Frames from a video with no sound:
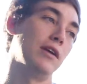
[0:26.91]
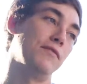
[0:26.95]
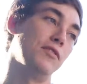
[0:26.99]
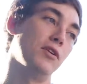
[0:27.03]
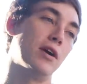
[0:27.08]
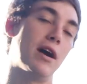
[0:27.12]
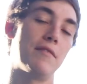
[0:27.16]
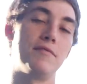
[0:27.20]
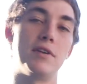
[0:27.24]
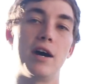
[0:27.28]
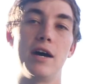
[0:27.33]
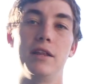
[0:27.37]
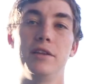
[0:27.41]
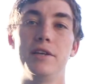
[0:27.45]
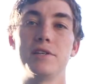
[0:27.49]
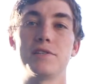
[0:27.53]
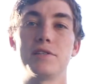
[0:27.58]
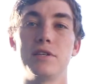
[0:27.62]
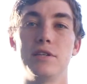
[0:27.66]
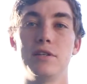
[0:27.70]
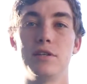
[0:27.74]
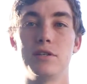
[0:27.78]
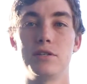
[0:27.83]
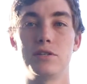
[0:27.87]
If you have not
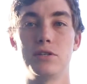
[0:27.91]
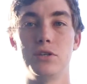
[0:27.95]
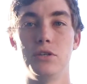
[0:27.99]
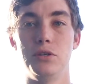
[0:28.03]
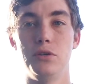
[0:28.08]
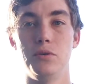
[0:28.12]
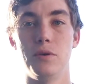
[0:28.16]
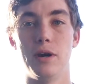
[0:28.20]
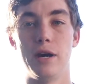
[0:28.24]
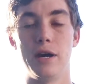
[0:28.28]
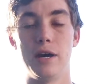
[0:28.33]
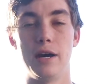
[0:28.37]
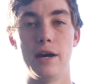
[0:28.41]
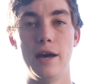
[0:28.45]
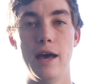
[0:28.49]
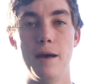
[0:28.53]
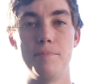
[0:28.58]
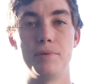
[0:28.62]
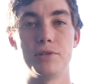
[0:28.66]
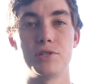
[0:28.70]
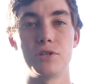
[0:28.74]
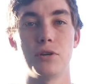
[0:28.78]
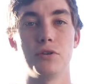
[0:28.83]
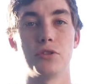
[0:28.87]
listened to
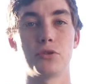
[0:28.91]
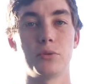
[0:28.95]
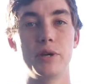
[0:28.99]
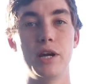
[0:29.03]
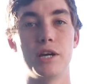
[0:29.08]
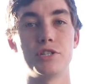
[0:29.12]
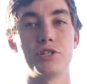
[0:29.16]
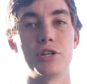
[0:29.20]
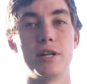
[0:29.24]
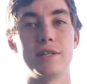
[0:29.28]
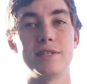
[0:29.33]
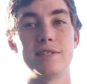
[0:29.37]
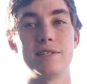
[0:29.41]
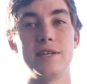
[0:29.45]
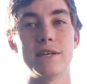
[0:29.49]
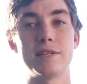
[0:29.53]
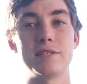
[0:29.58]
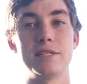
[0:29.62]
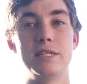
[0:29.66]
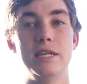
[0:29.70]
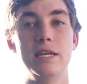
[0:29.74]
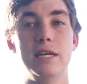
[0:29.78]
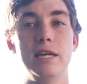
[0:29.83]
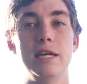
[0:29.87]
episode
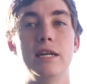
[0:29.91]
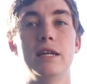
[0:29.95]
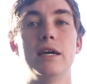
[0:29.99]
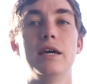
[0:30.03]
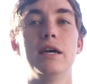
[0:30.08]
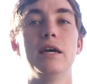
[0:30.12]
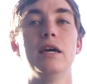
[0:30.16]
316,